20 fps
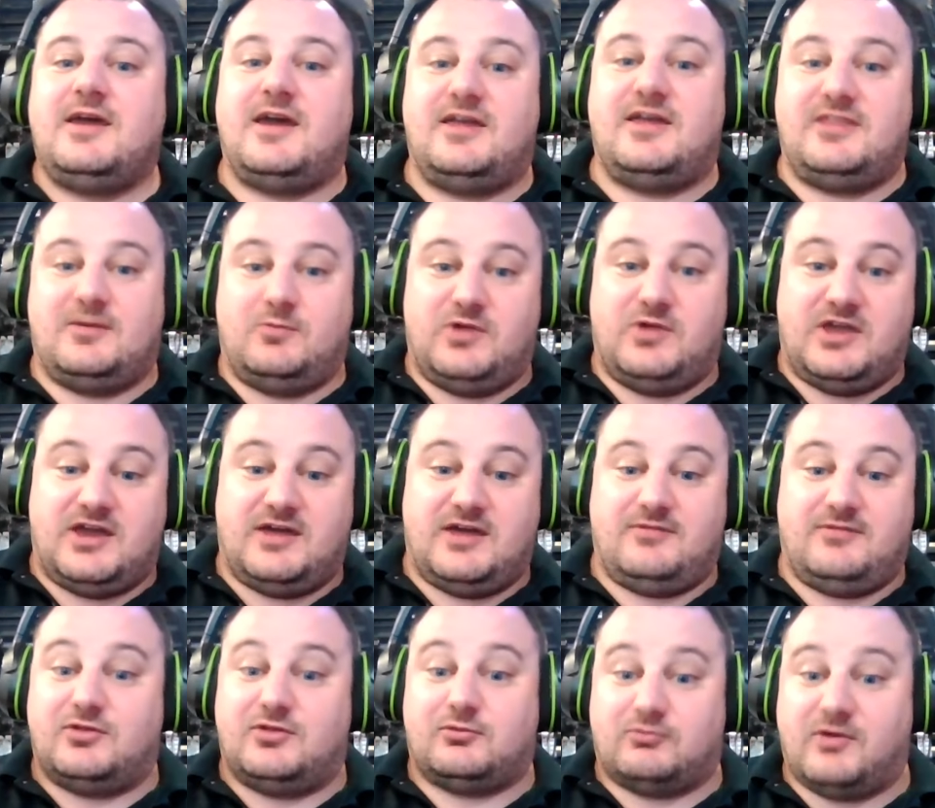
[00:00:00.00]
and then we
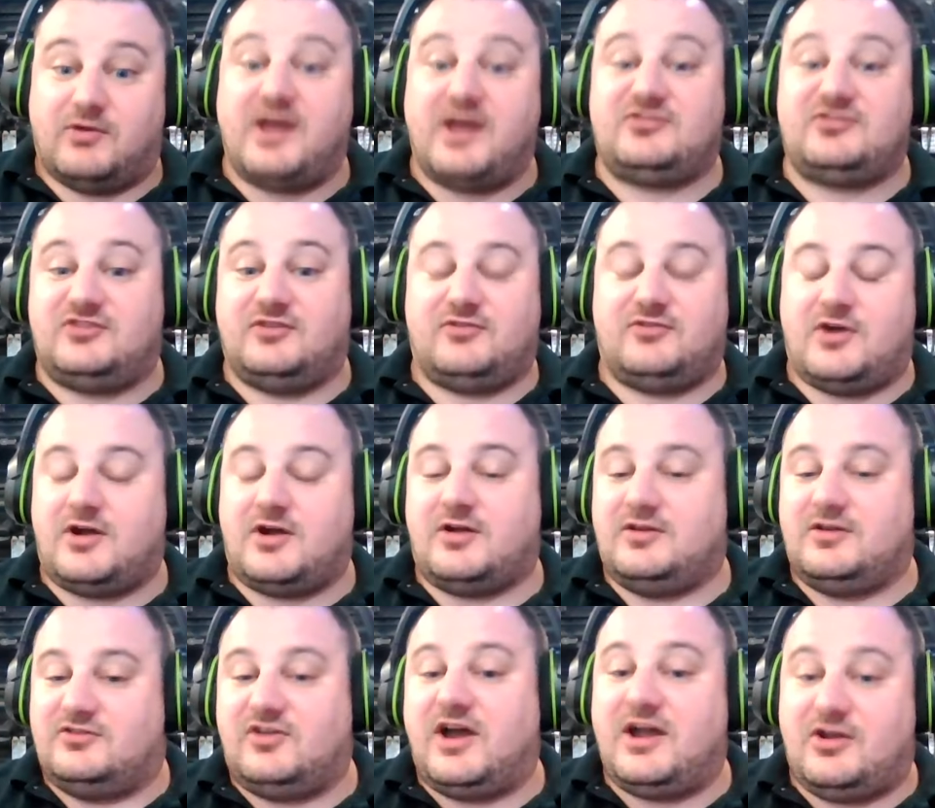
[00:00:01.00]
have the rest of our
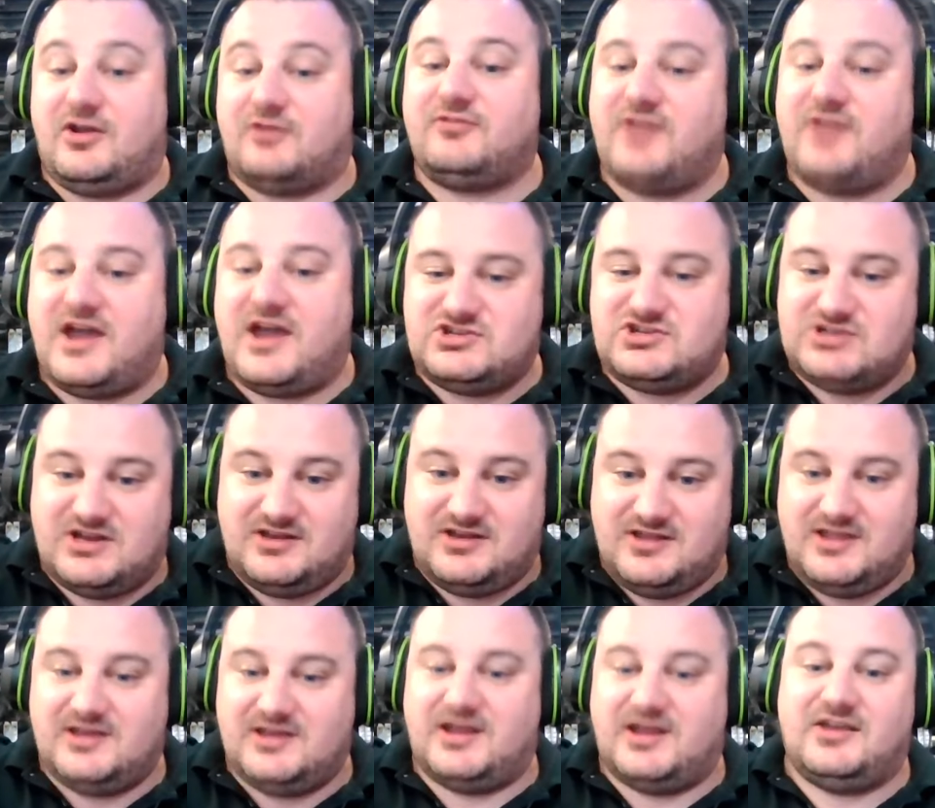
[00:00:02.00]
entire
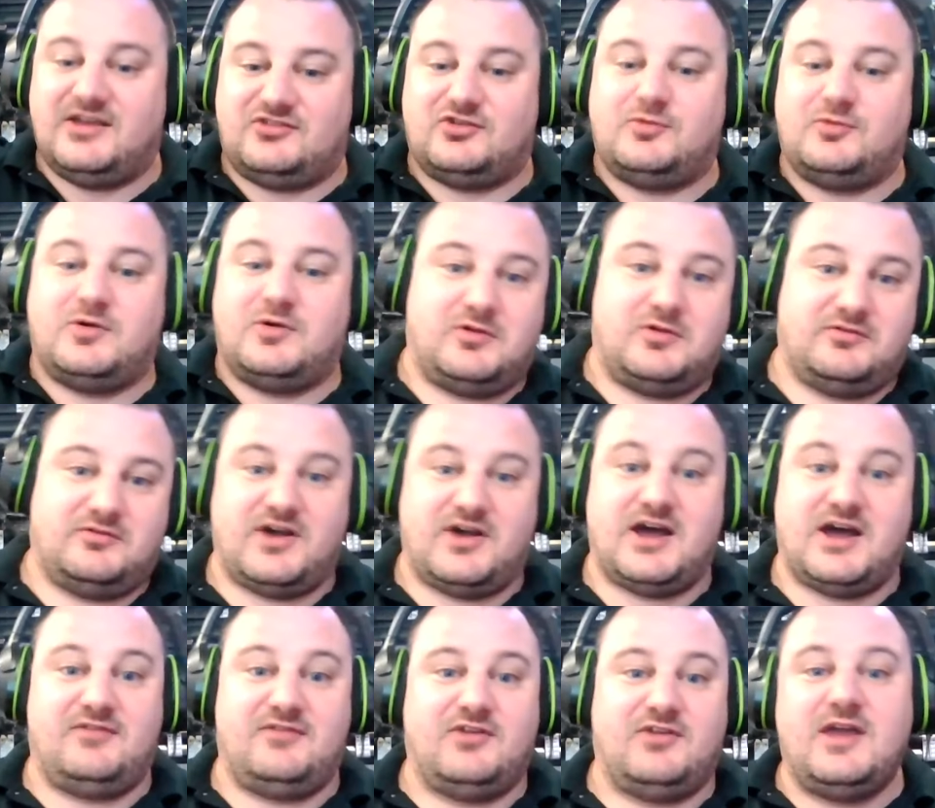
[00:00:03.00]
faction in ISO
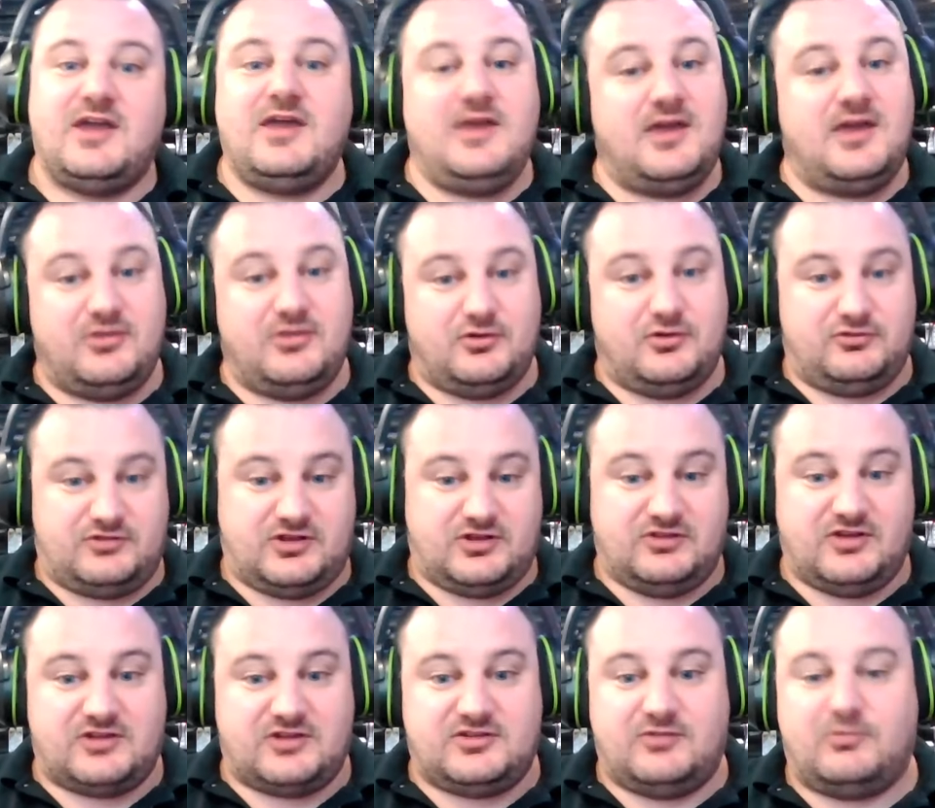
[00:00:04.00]
115, and they're
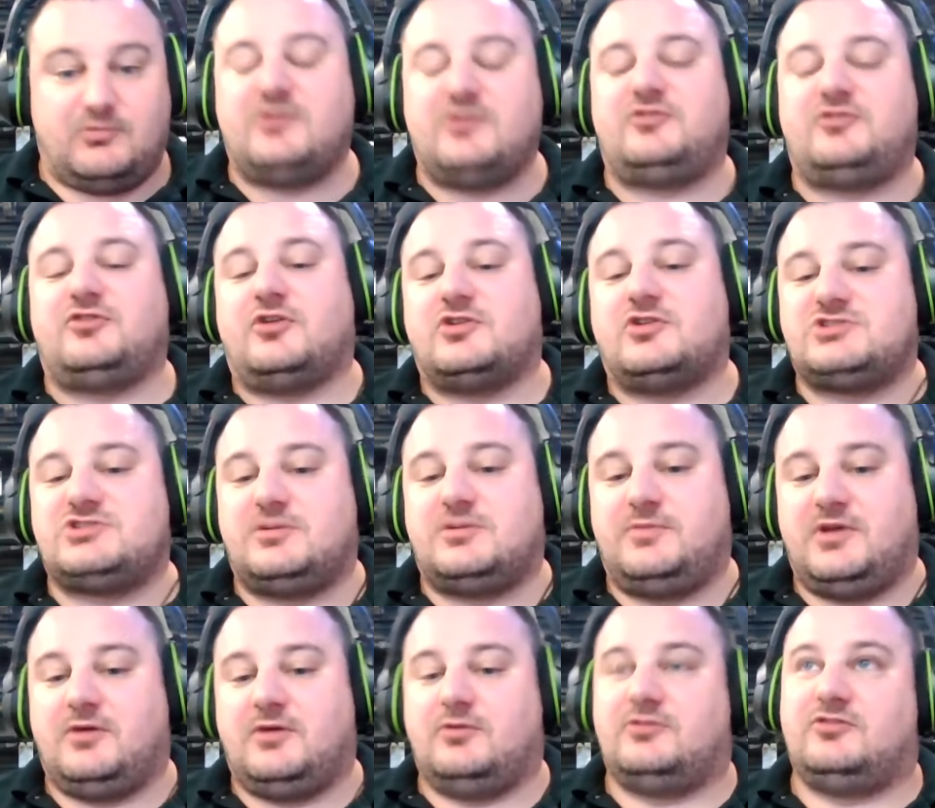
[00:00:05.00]
conducting research to
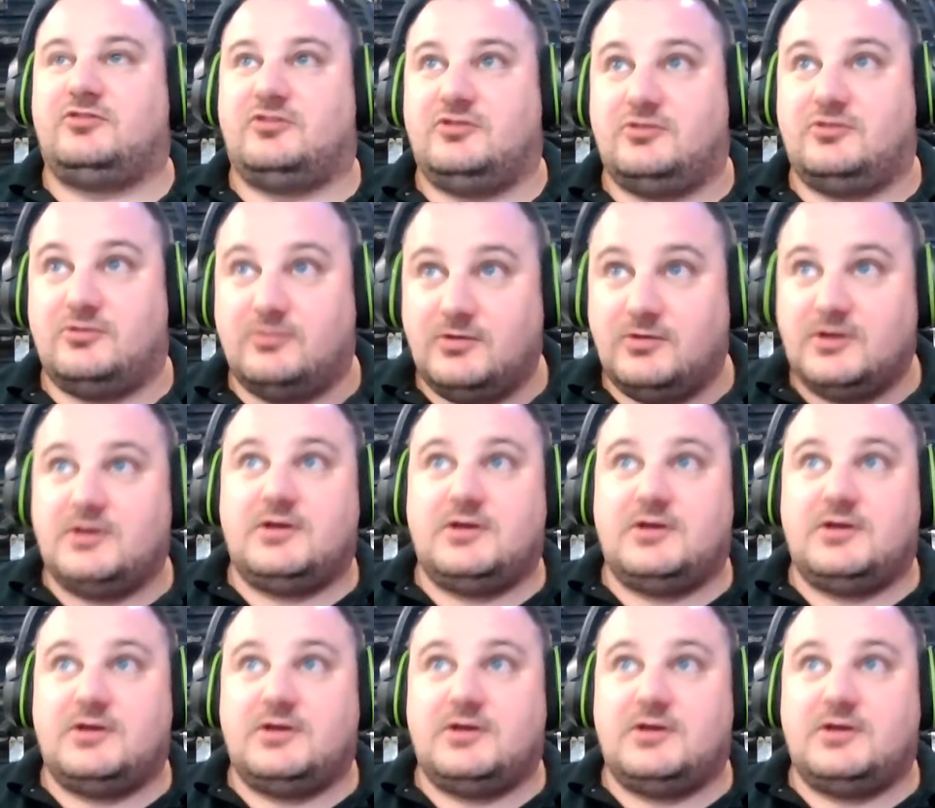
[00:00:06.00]
be able to